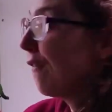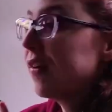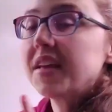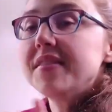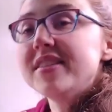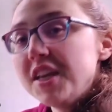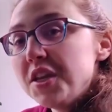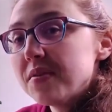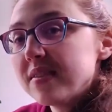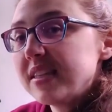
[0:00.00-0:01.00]
If it
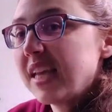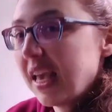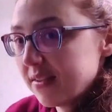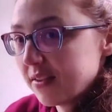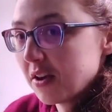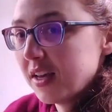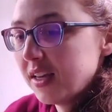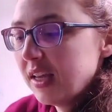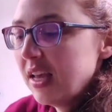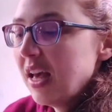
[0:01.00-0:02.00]
continues to taste
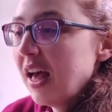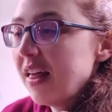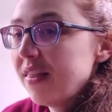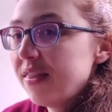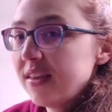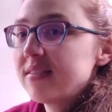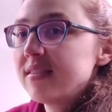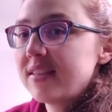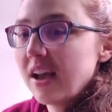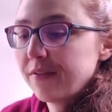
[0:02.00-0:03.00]
good, this
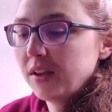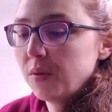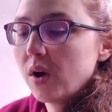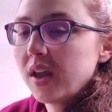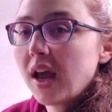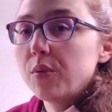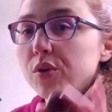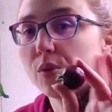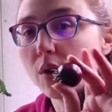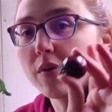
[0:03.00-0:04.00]
is definitely one I
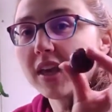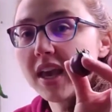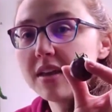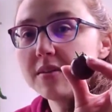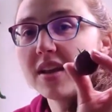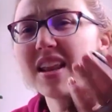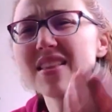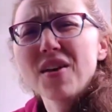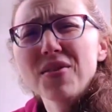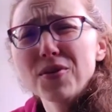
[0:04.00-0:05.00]
will grow again. And
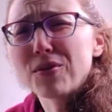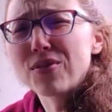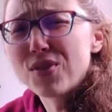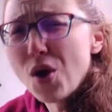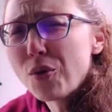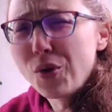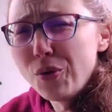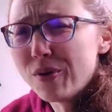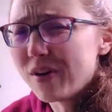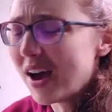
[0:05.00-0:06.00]
it's also so
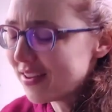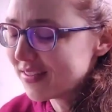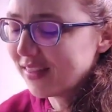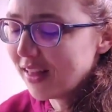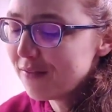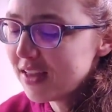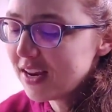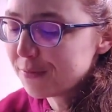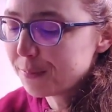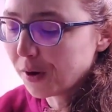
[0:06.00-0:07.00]
cool. I just love that
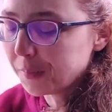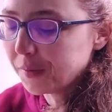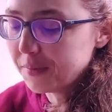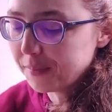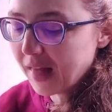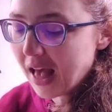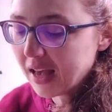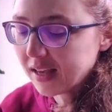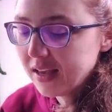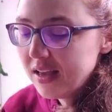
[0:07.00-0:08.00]
it's purple and
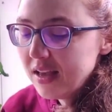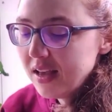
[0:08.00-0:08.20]
black.